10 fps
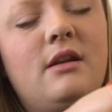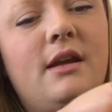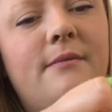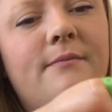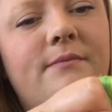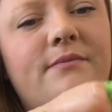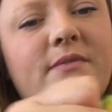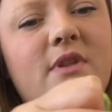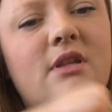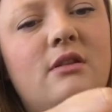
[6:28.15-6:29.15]
Okay.
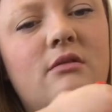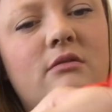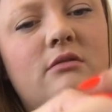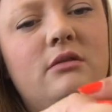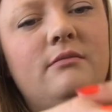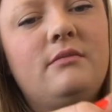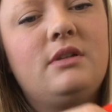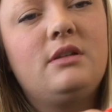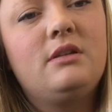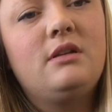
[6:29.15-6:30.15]
Whoop.
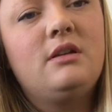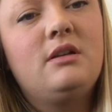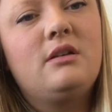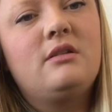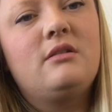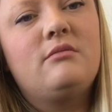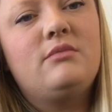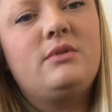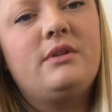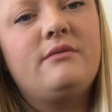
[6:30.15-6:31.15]

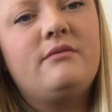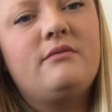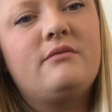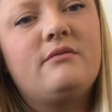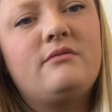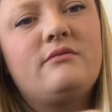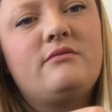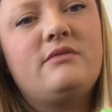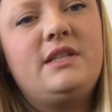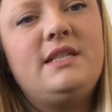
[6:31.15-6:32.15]
Pull it
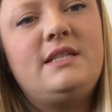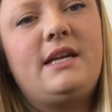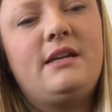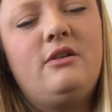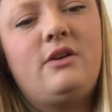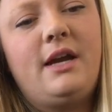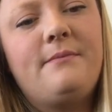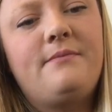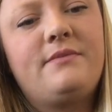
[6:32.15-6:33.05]
really tight. Okay.